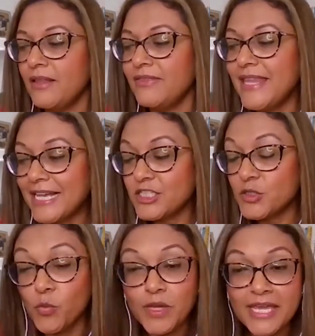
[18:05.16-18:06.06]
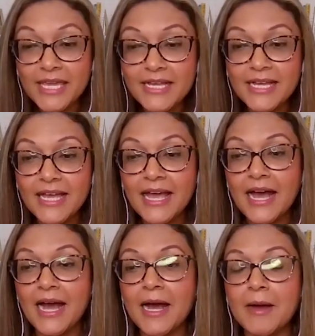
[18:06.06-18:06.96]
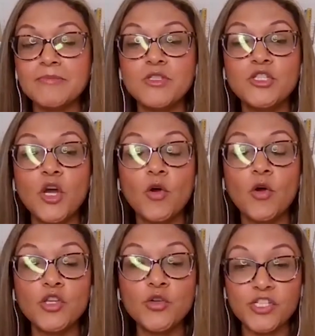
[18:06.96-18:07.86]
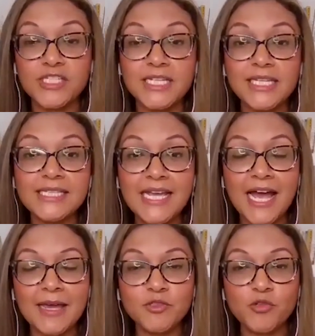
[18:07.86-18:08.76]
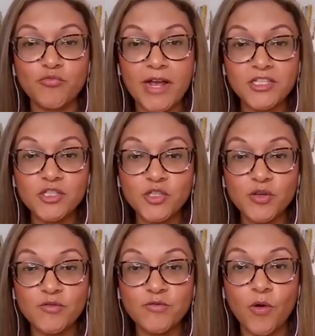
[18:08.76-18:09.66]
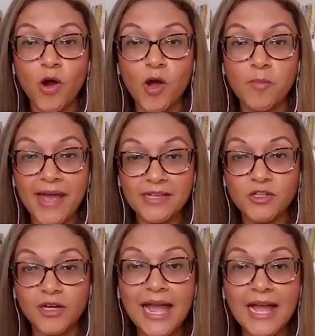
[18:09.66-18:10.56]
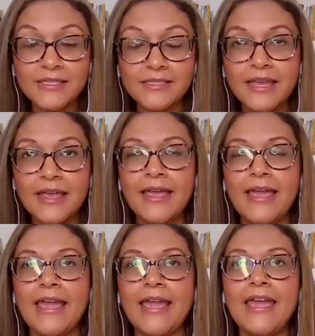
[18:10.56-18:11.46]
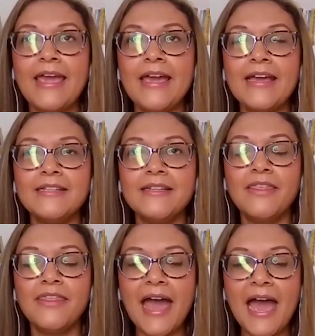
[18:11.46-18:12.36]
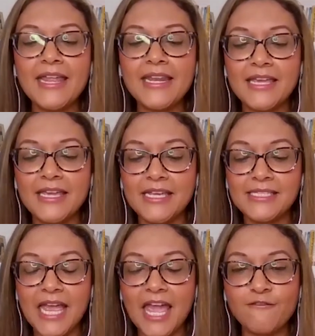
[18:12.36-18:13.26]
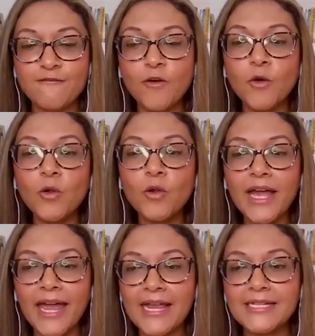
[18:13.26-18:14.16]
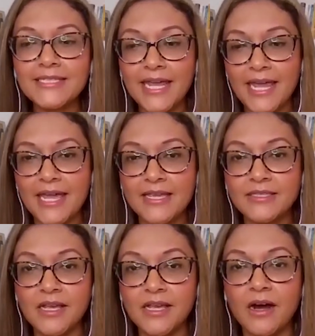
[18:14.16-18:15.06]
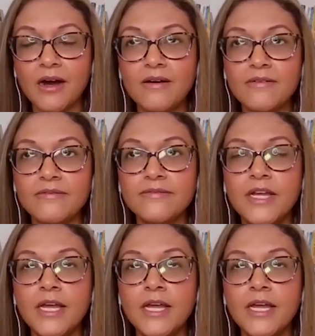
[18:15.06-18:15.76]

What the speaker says: next week. So you're still in time to register for our masterclass. And that is a full 8 days of